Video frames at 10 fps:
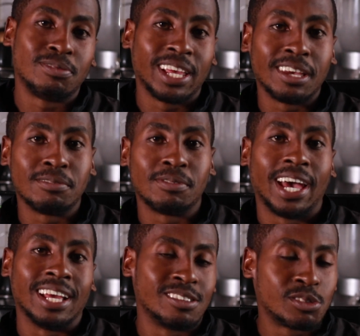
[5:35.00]
the
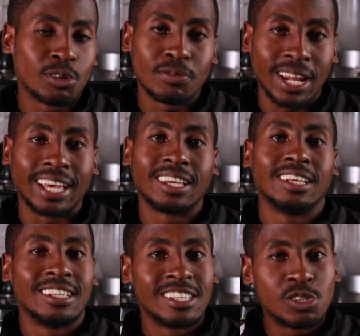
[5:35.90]
flavor, and sort of like
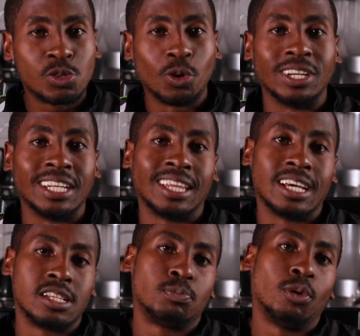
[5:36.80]
stored in
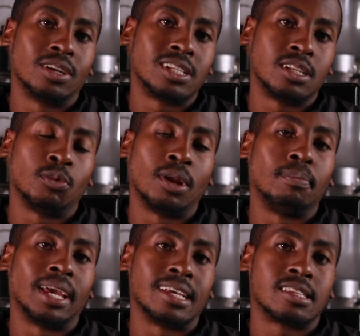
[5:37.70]
that pot in
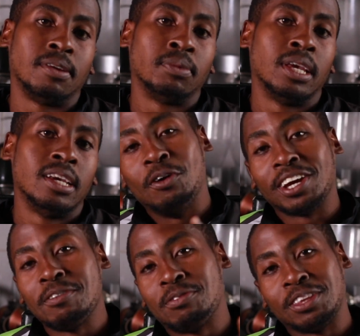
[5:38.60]
one place.
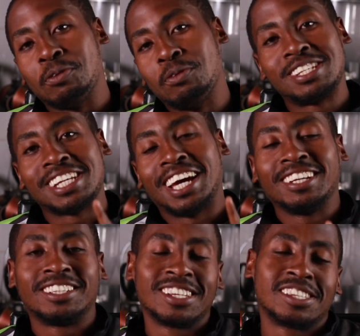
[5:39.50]
Okay, for the
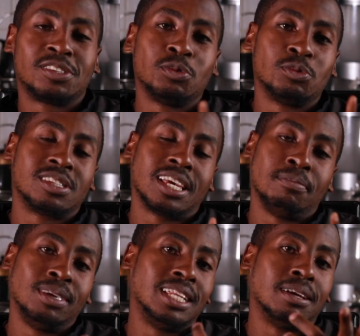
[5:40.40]
water, just use
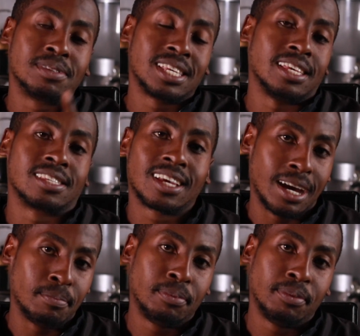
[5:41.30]
a medium-sized
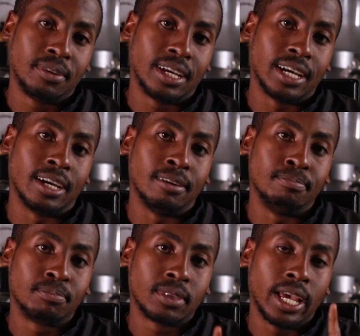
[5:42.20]
cup
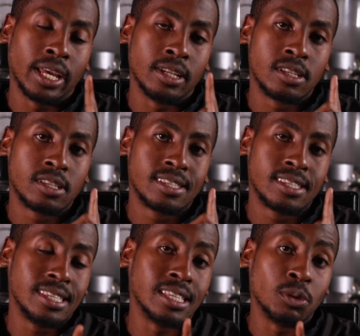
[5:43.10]
and
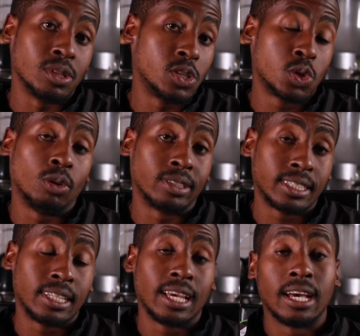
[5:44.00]
season with
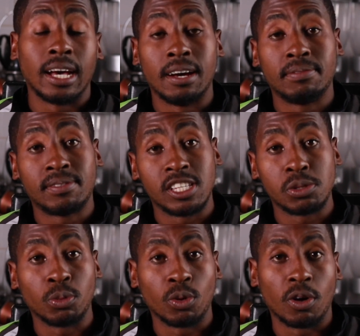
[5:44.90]
salt, a half
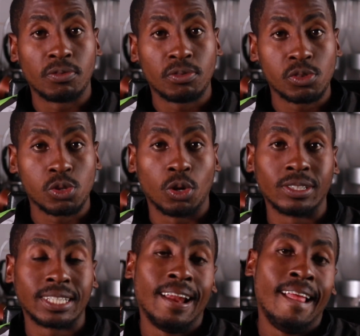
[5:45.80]
teaspoon of
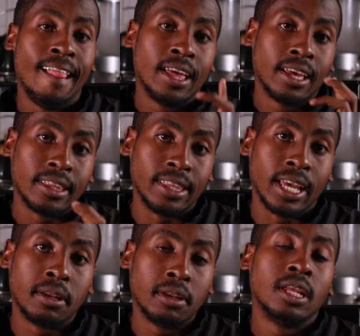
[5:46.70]
salt.
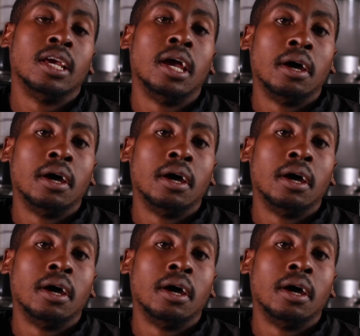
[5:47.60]
Then